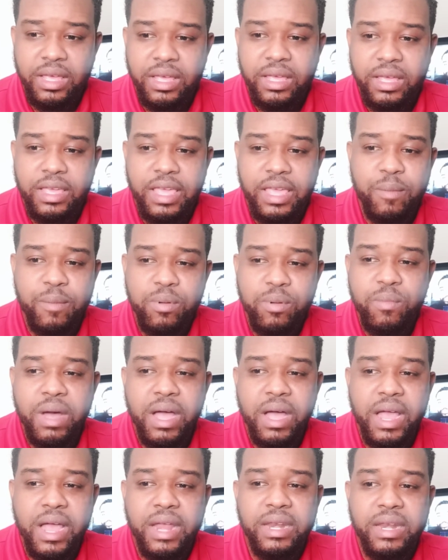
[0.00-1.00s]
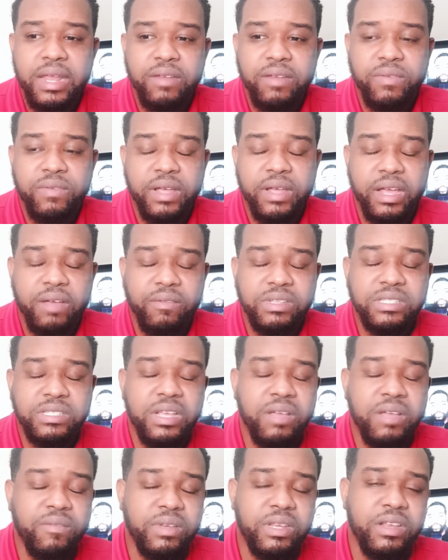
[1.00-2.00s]
keep in mind that for every
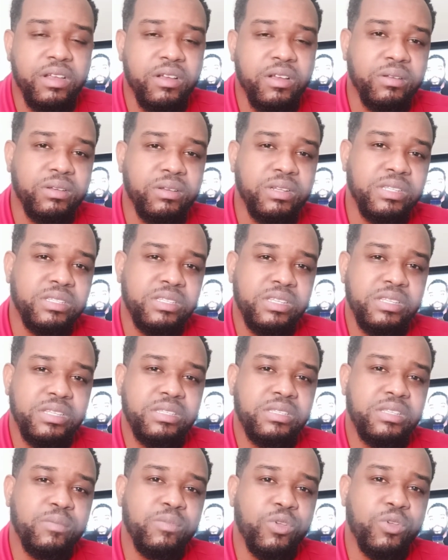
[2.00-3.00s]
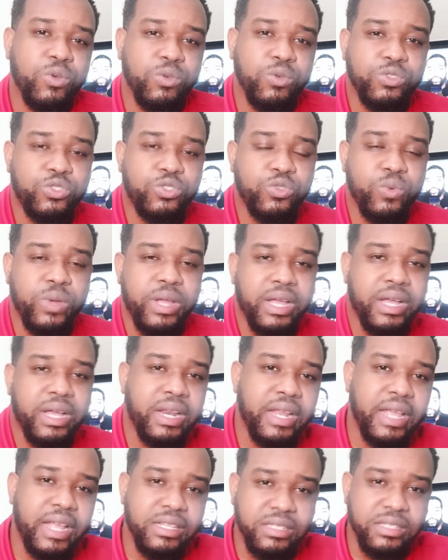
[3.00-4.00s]
7 years, the system goes through a
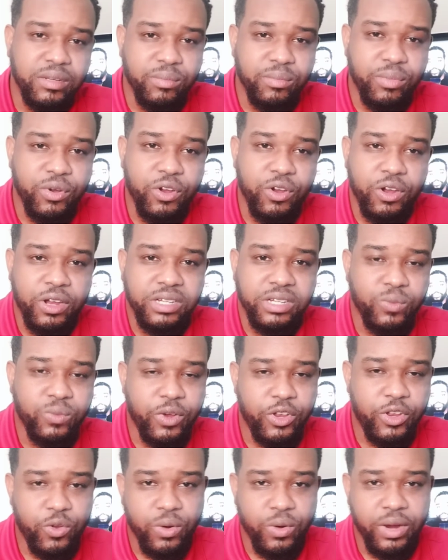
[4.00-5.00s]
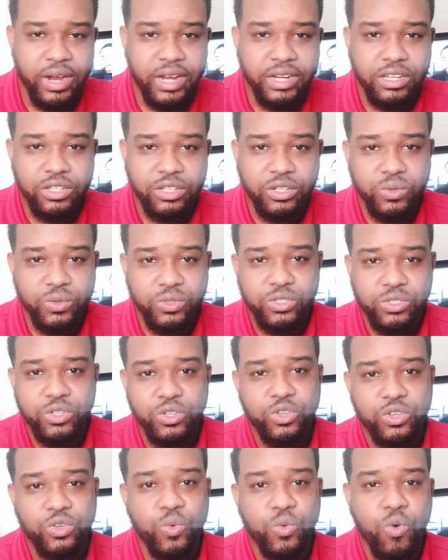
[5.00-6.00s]
cleanse and purge where you are introduced to
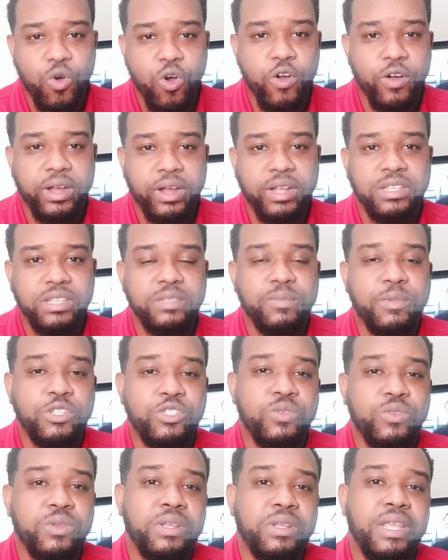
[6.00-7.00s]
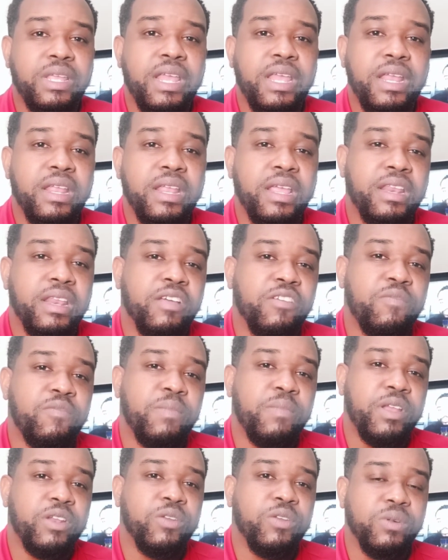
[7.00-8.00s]
new organs, but you need enough
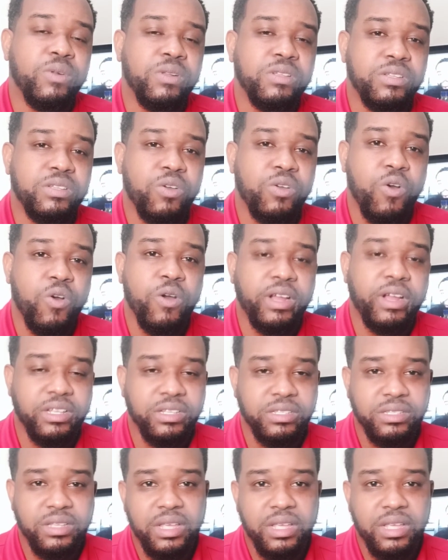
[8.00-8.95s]
minerals and organs.